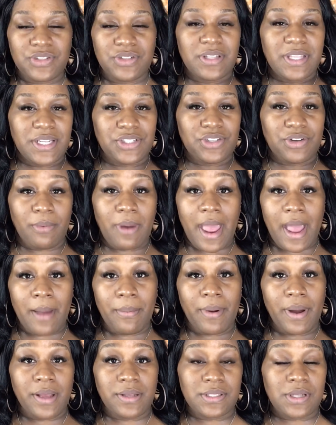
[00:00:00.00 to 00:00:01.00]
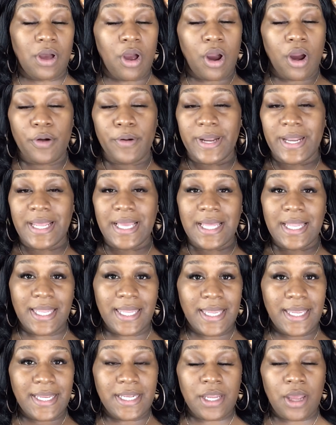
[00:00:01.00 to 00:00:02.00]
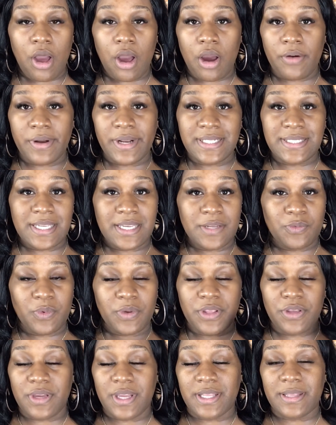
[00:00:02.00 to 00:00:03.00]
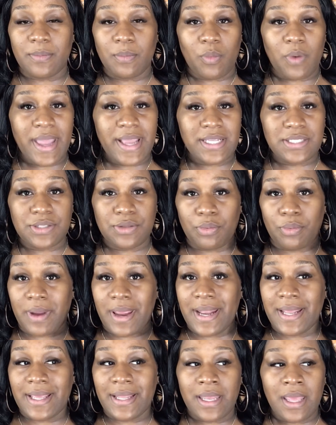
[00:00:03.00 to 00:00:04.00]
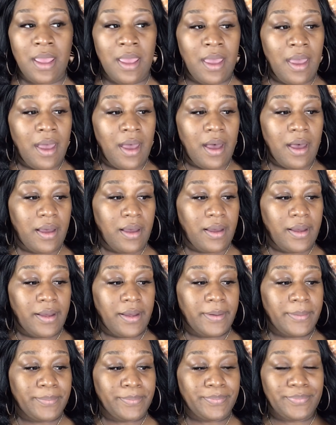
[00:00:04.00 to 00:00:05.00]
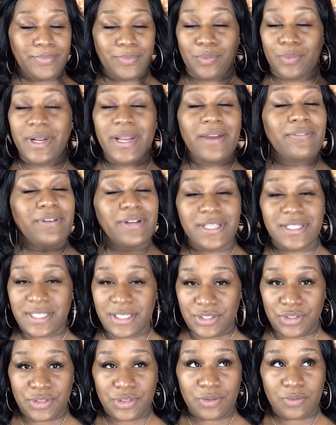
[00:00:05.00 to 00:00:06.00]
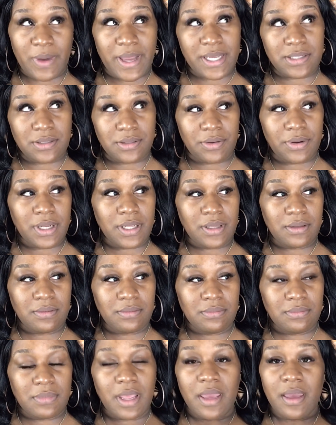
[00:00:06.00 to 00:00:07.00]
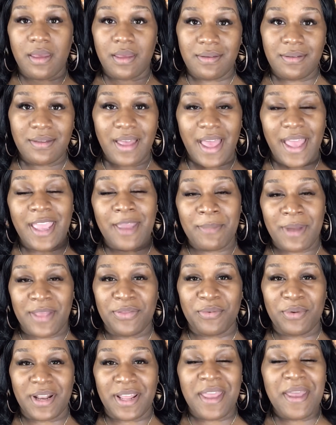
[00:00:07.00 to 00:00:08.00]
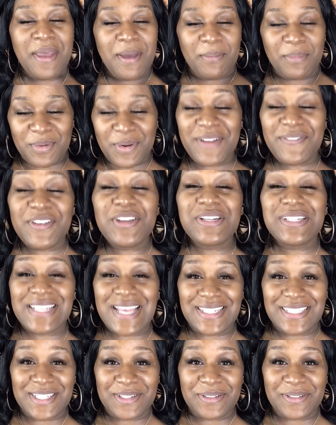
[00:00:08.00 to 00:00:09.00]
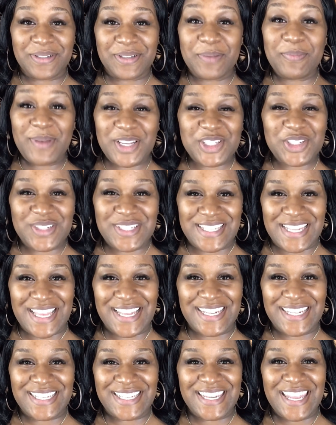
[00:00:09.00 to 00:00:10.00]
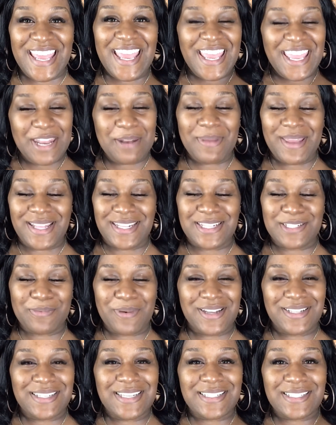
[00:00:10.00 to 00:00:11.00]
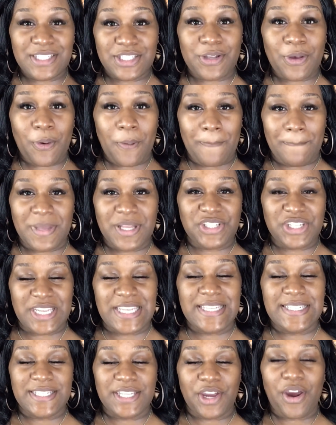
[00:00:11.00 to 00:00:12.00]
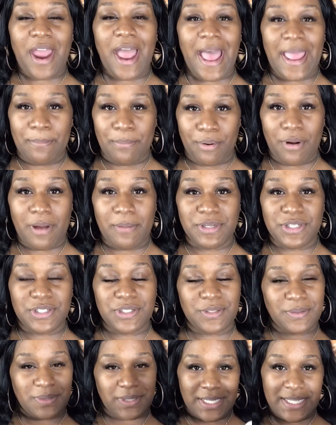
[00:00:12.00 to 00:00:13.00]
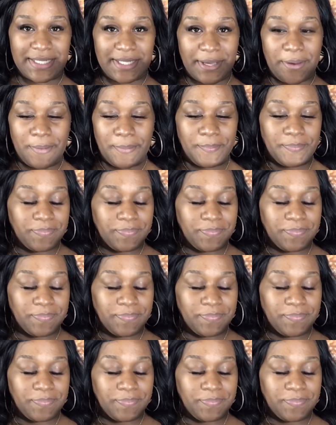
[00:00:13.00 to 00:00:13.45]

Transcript: sure that your eyebrows are already cleaned, already done, whether you get them waxed, threaded, whatever it is that you do, wax or threaded. Yeah, I get mine threaded. But whatever you decide to do, make sure it's done. It'll make this process so much easier, I promise you. Let's go.